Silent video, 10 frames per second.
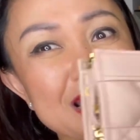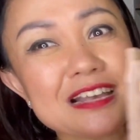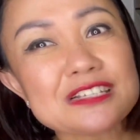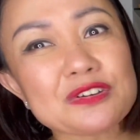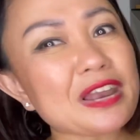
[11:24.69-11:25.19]

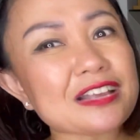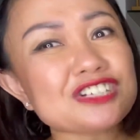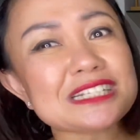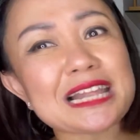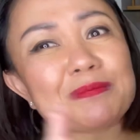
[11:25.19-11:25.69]
so like
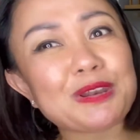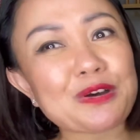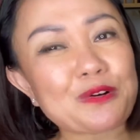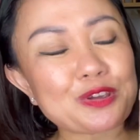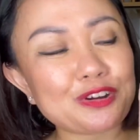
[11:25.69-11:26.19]
just let me
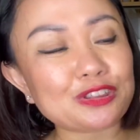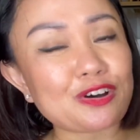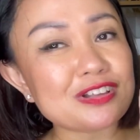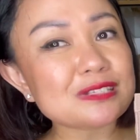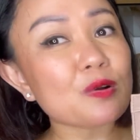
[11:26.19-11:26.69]
know your
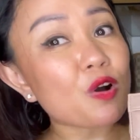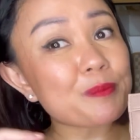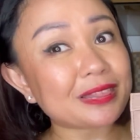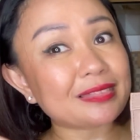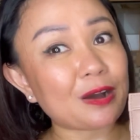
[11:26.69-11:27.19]
thoughts. So
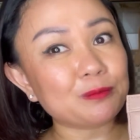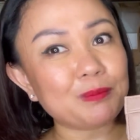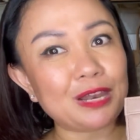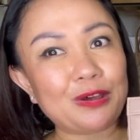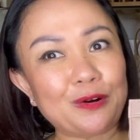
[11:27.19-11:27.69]
comment down
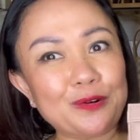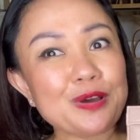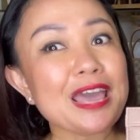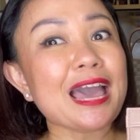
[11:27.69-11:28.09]
below.